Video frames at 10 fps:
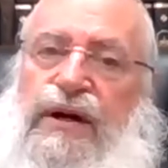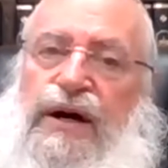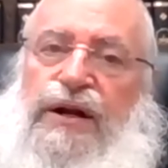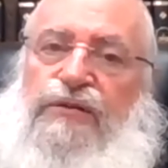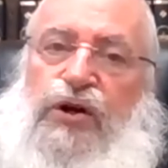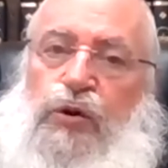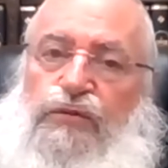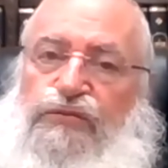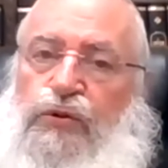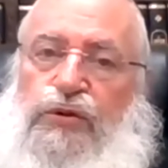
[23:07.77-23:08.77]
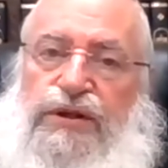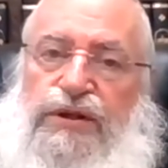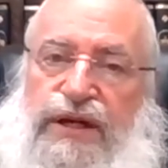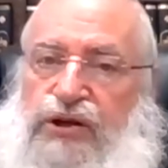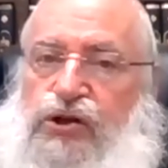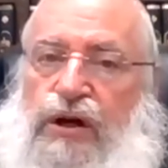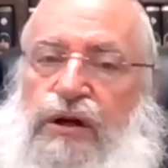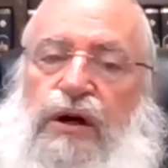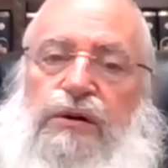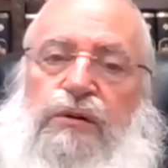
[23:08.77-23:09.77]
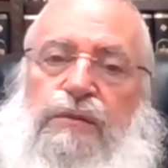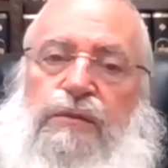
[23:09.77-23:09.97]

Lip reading: On every new fruit, you say a shechiyanu.